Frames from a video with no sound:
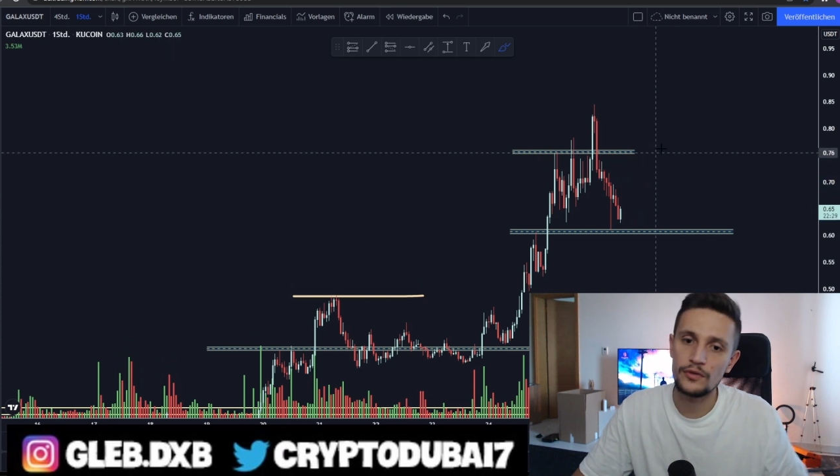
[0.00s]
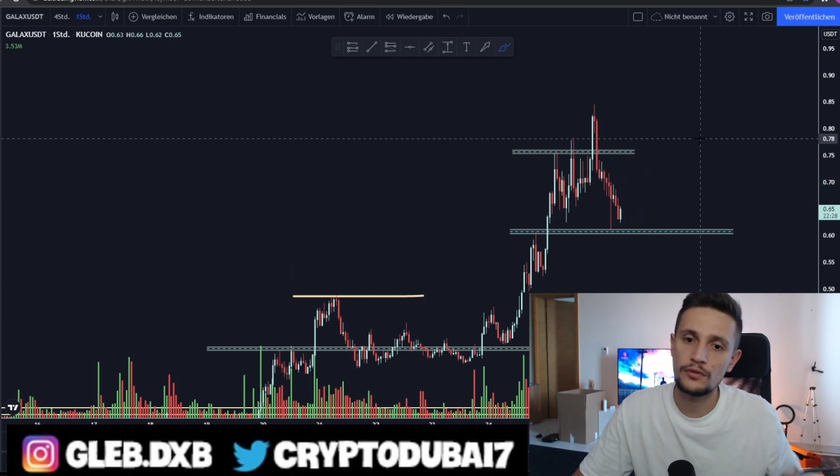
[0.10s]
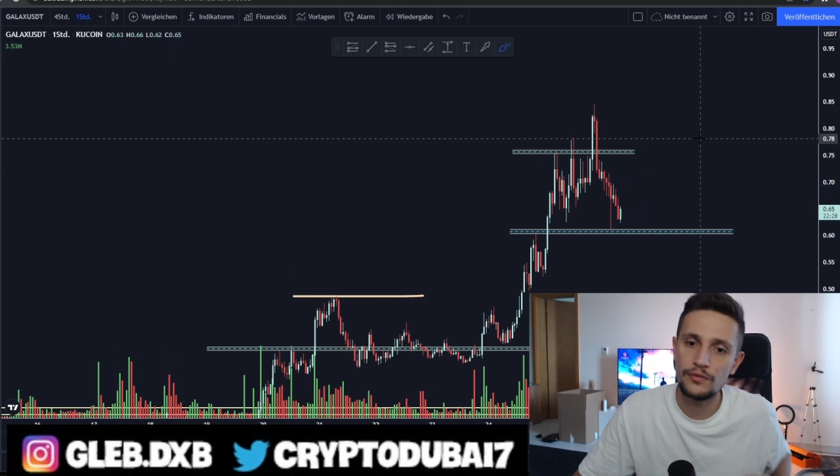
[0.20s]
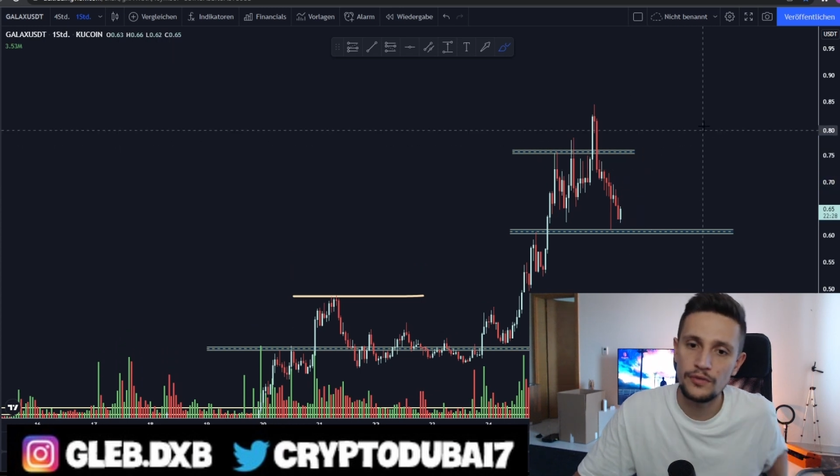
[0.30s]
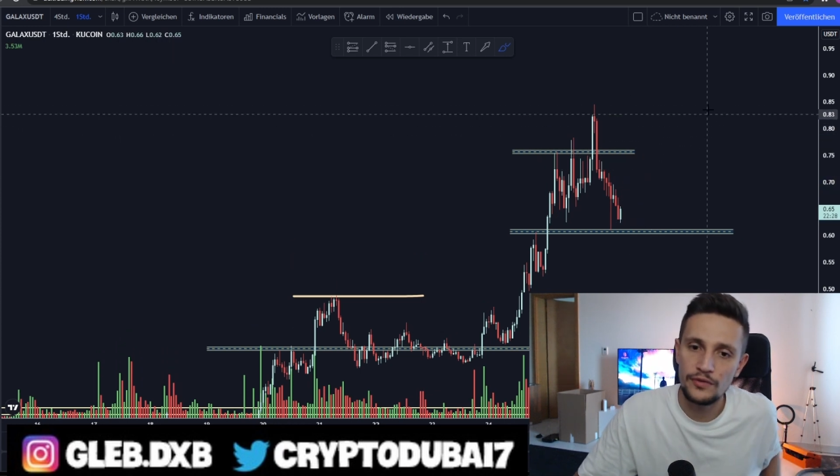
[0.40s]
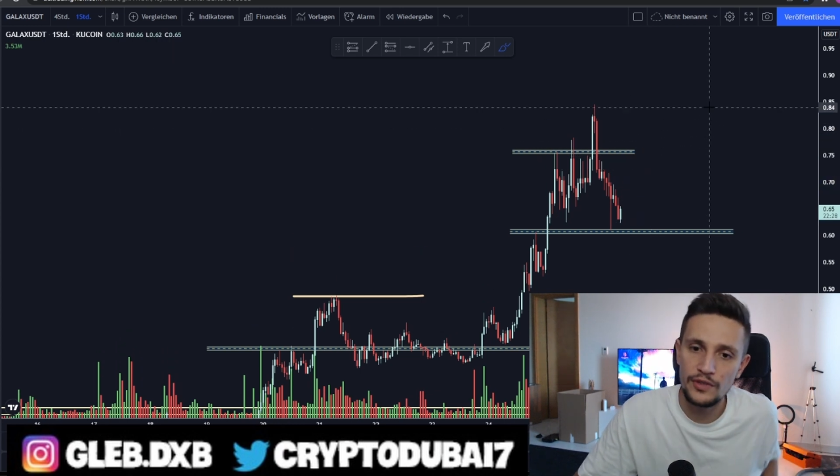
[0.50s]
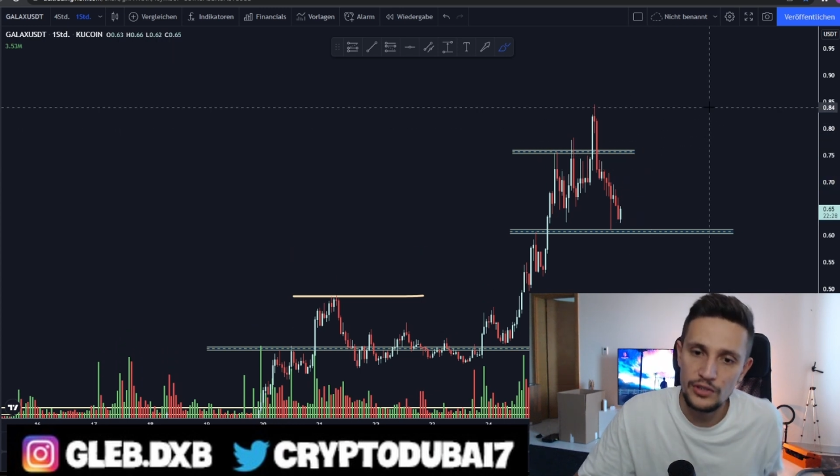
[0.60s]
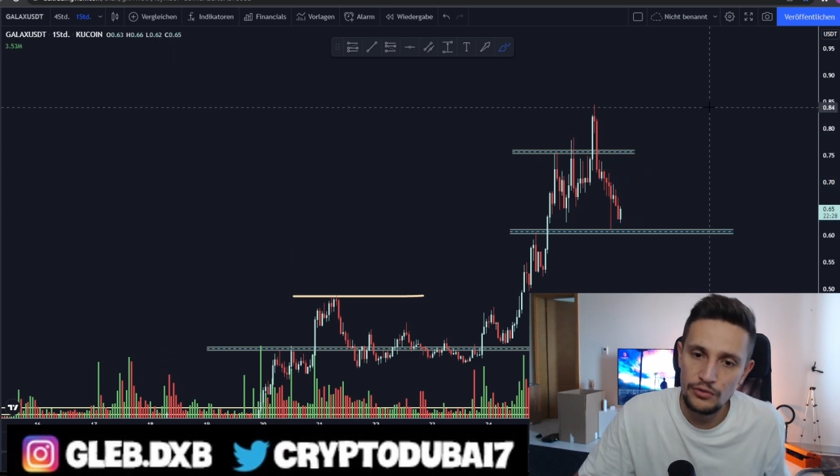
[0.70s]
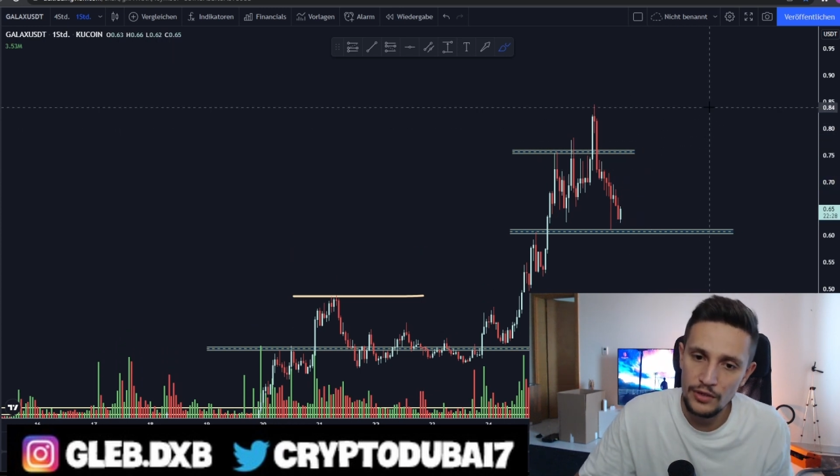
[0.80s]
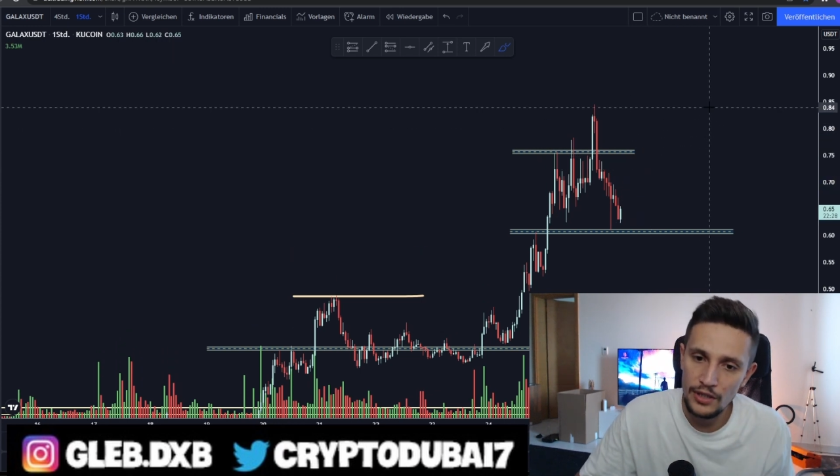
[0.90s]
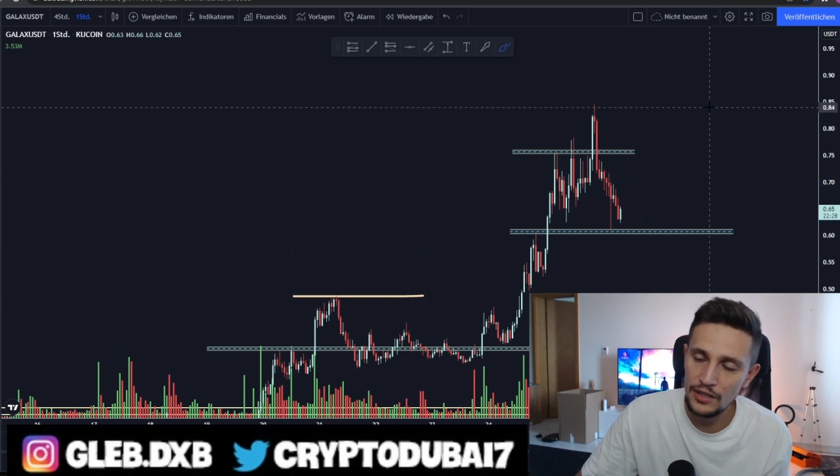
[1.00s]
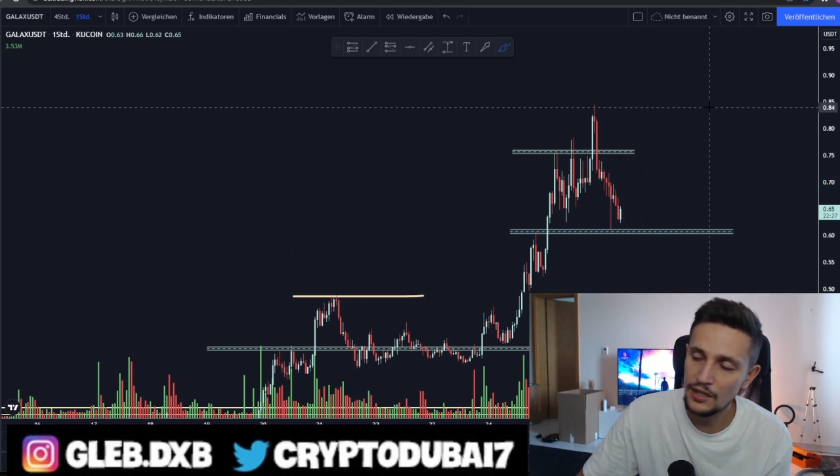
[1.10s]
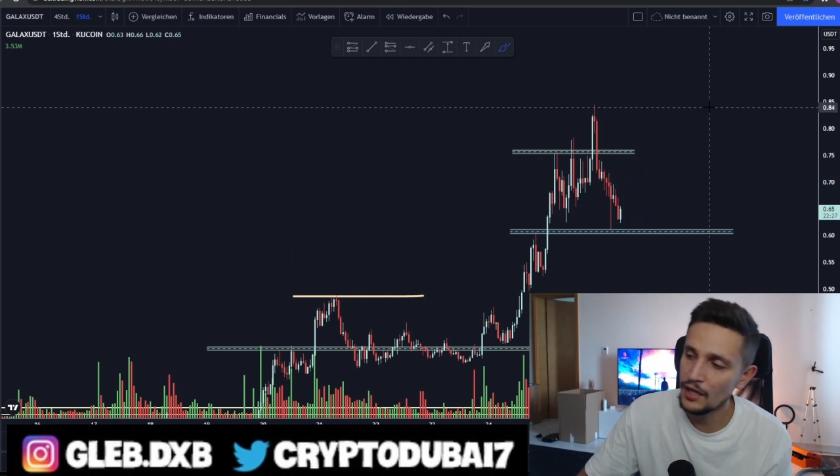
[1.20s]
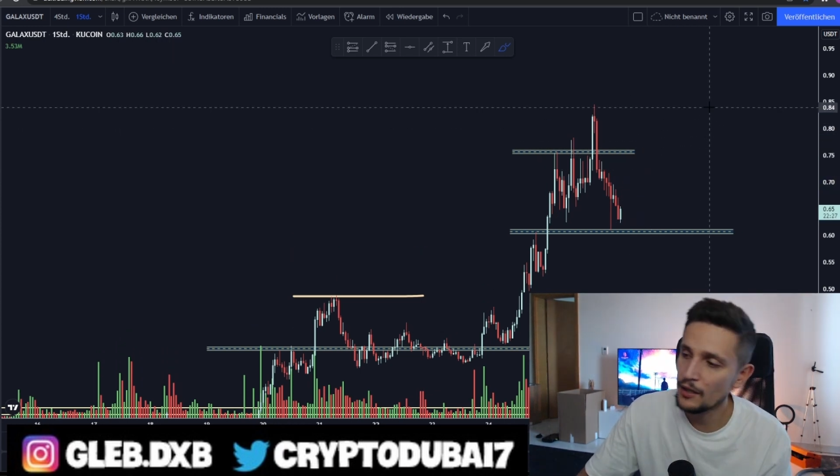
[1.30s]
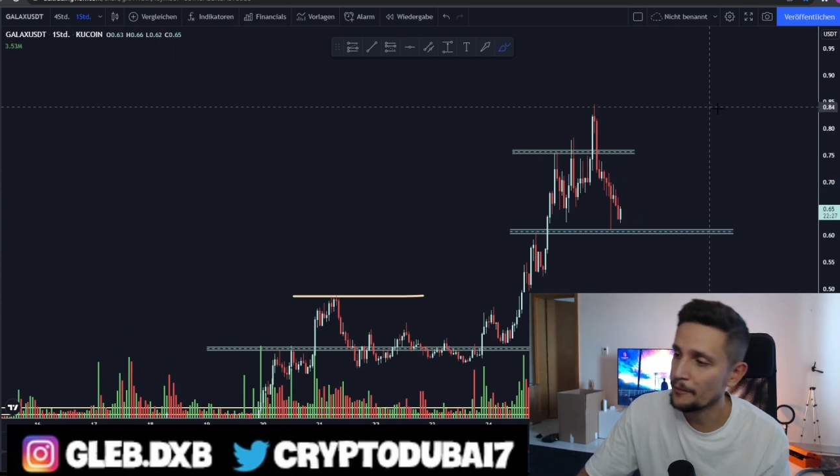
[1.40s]
around
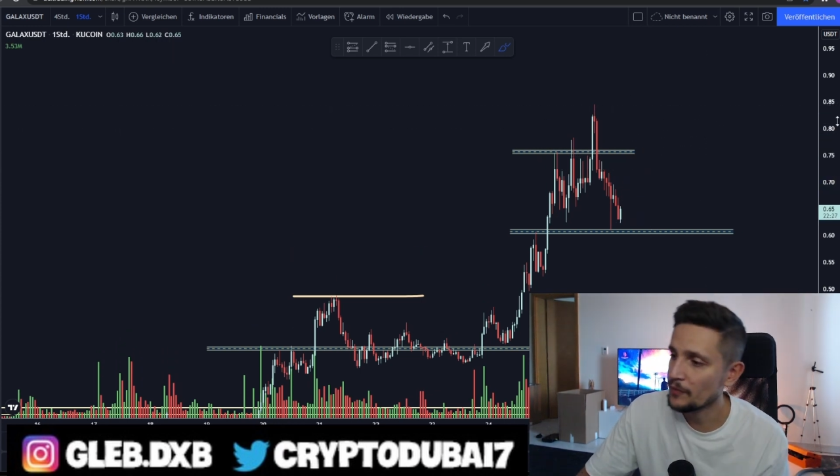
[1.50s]
53K.